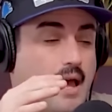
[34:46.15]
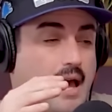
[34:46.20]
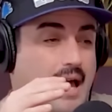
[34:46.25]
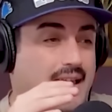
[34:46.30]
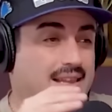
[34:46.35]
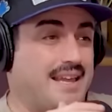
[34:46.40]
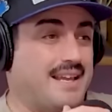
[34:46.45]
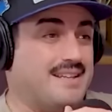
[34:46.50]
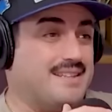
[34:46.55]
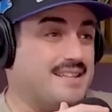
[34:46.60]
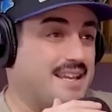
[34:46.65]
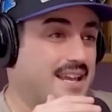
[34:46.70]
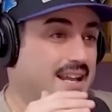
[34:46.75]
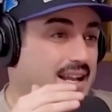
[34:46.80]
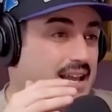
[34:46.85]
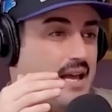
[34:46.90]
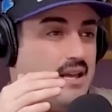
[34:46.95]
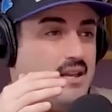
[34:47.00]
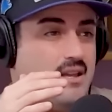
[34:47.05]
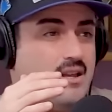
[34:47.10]
I like to get
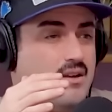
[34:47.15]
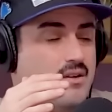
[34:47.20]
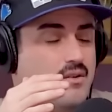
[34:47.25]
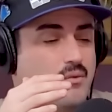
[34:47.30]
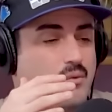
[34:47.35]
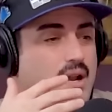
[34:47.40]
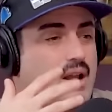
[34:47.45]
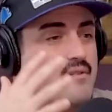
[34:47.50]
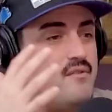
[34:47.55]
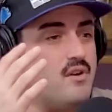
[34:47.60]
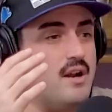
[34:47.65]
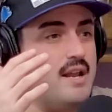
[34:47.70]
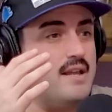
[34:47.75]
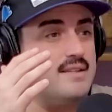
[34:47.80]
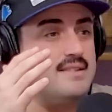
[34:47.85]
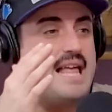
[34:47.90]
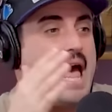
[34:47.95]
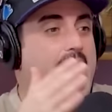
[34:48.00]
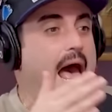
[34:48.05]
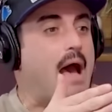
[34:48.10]
ahead." Whatever right. it
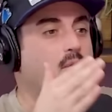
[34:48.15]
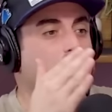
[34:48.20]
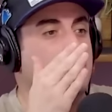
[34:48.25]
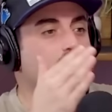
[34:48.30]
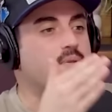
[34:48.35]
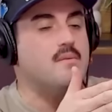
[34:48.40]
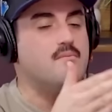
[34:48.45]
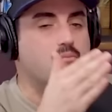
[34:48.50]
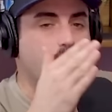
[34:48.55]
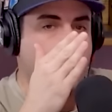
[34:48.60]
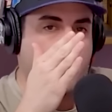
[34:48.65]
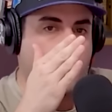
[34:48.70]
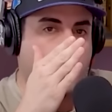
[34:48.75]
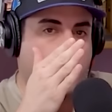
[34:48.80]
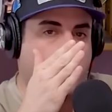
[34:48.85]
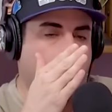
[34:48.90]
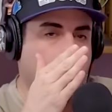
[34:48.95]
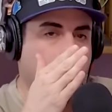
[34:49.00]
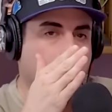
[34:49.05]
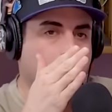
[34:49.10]
is, that would be
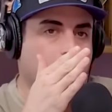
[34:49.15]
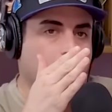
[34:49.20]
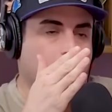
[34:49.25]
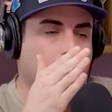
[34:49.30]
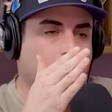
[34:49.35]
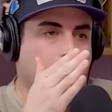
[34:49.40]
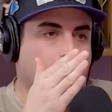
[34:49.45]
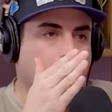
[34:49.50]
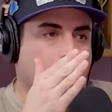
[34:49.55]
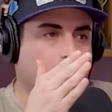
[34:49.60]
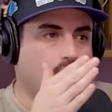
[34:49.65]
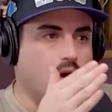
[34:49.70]
more agreed.